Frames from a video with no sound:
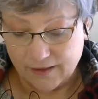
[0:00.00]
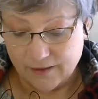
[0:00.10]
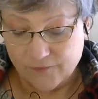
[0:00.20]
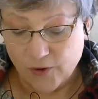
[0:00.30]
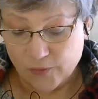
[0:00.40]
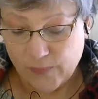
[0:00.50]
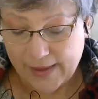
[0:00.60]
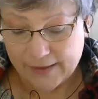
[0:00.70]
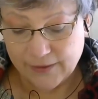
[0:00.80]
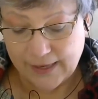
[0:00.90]
the frog
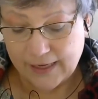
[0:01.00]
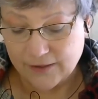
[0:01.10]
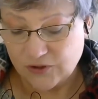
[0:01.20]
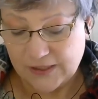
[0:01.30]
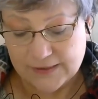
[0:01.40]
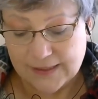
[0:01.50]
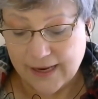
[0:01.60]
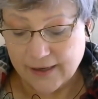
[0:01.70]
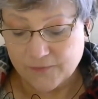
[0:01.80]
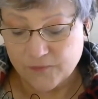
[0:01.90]
mouth energy is
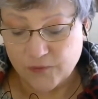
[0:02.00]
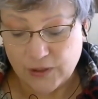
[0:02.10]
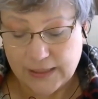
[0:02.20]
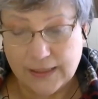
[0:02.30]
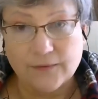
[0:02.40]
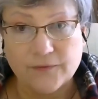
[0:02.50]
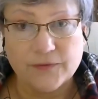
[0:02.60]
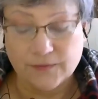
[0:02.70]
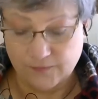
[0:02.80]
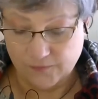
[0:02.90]
like a free
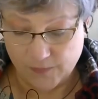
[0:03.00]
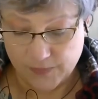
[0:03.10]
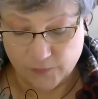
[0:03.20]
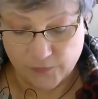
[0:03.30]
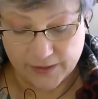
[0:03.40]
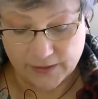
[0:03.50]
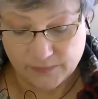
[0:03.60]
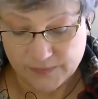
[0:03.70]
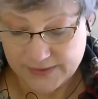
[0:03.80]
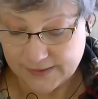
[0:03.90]
gift from the
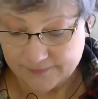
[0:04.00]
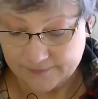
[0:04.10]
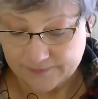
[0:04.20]
realms